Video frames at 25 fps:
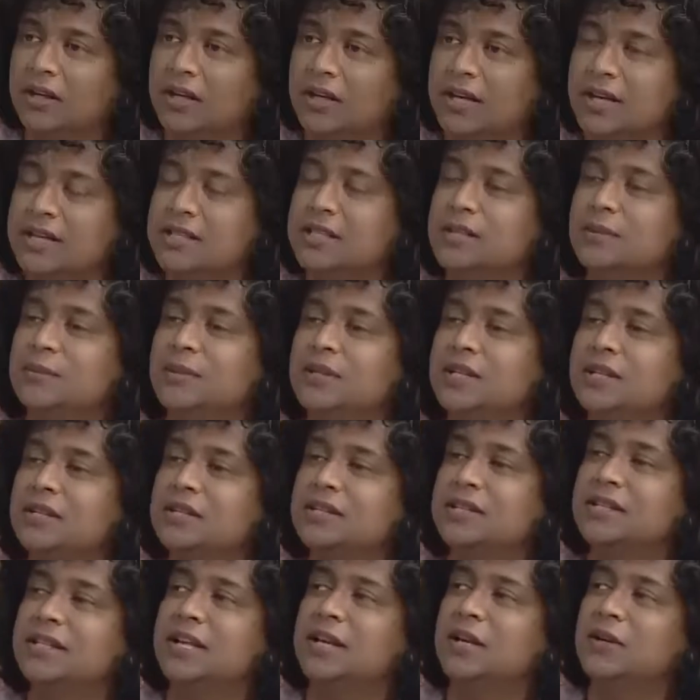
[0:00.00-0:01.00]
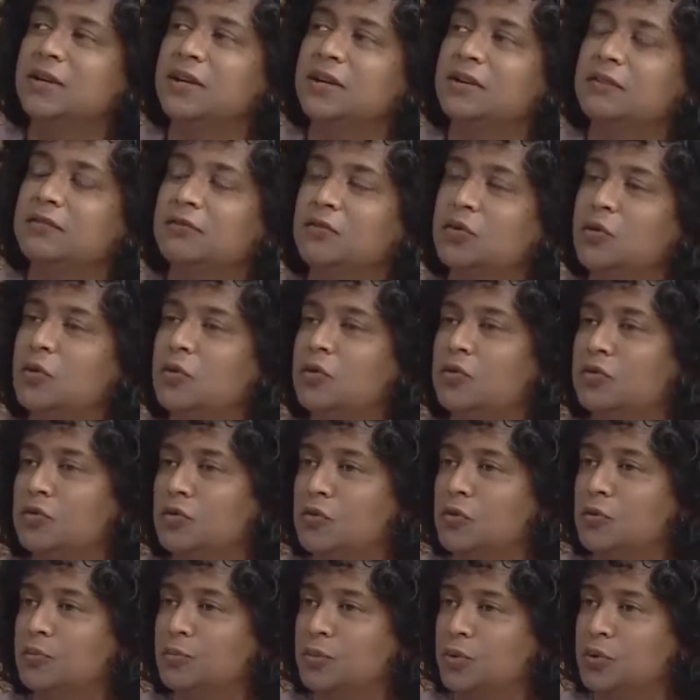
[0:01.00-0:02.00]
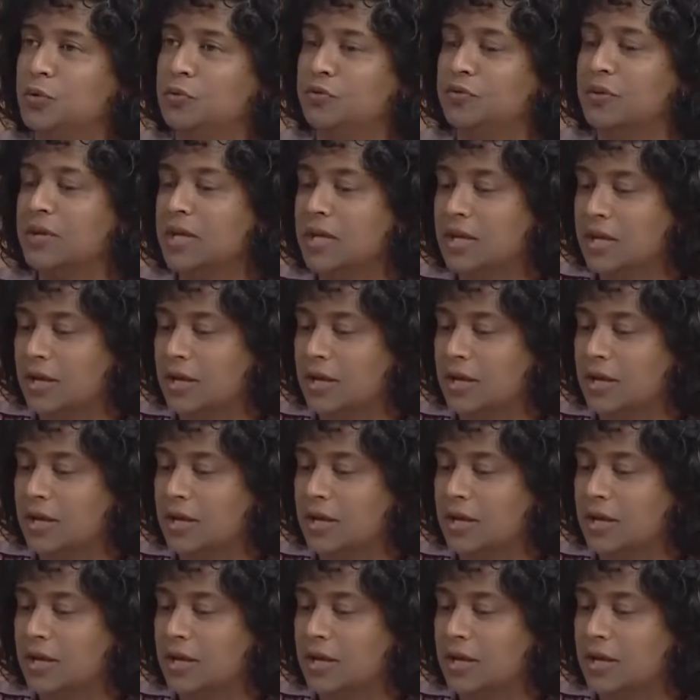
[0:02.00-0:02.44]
Yes, but you see, they're looking for proof.